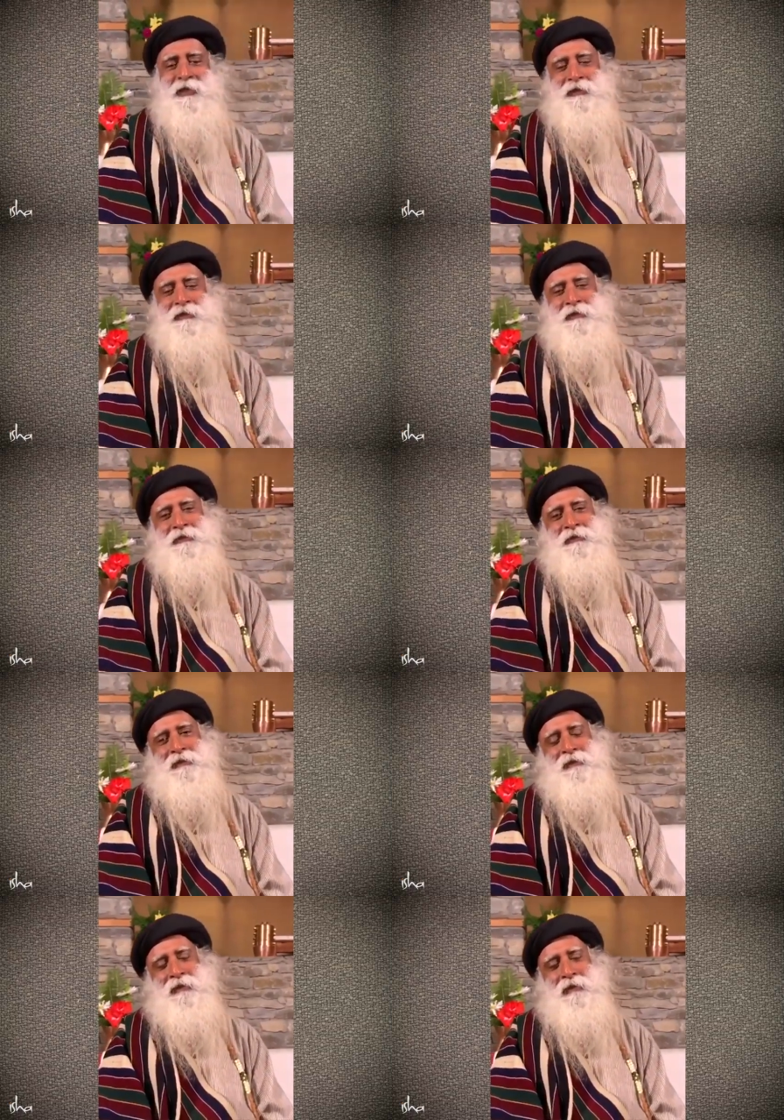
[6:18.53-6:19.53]

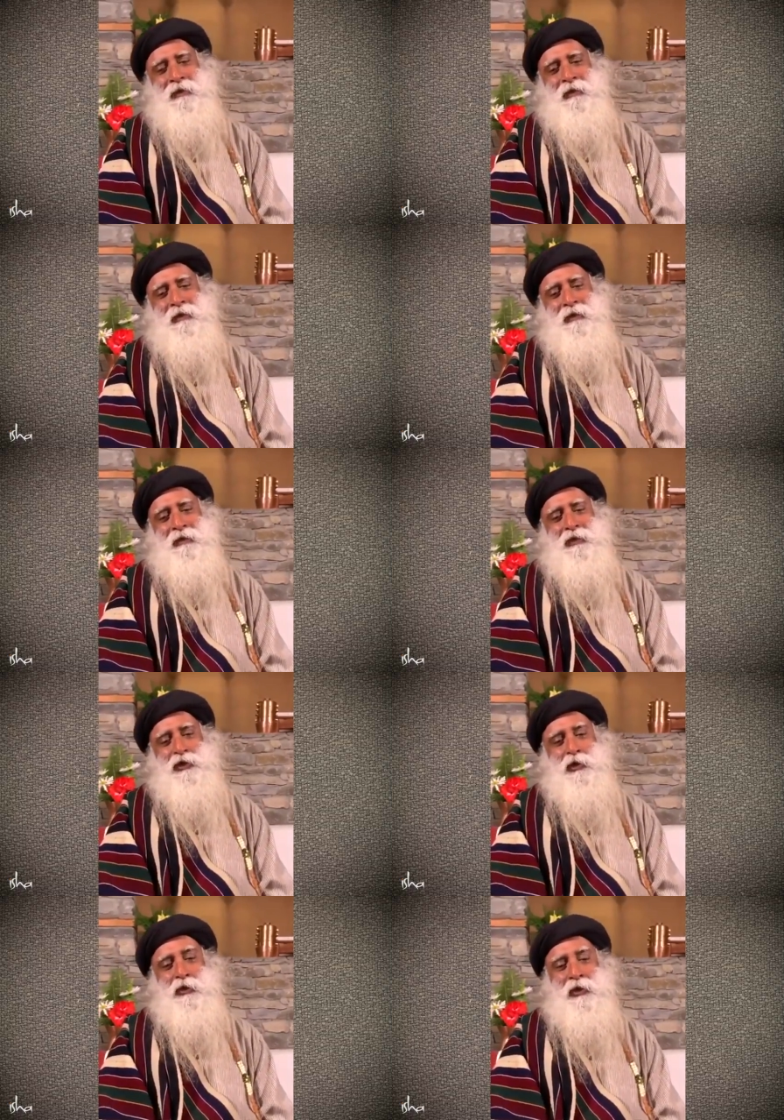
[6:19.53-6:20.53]
And
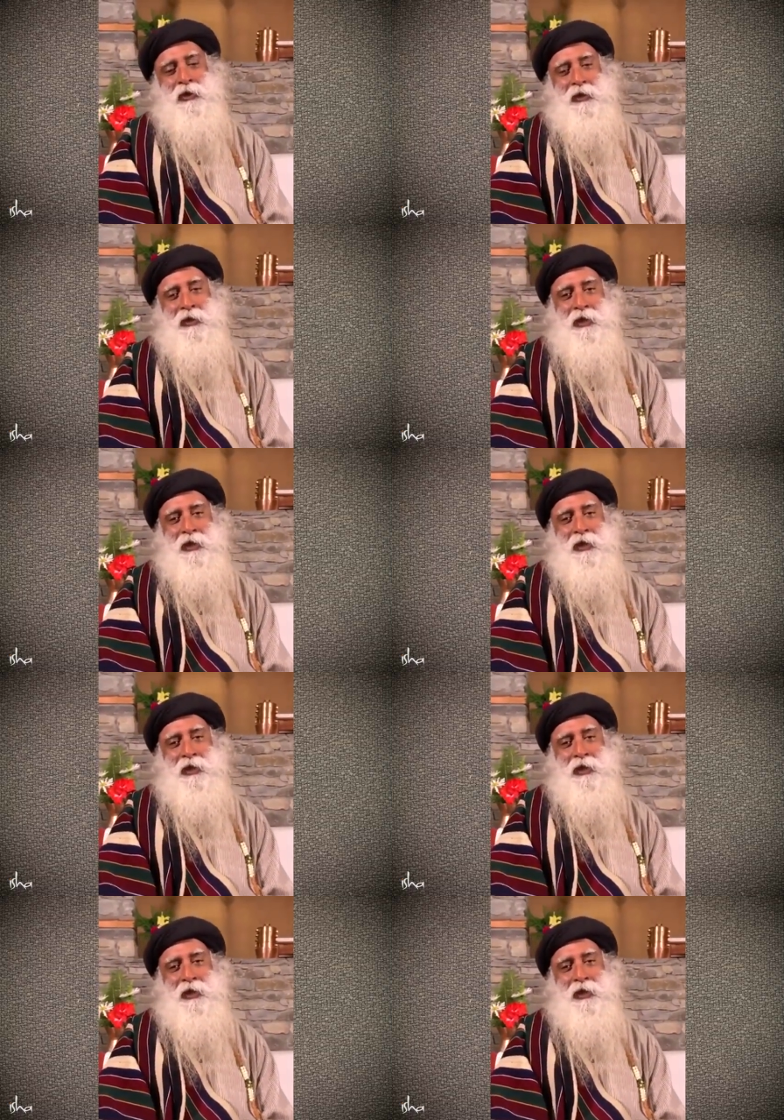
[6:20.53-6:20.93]
slowly,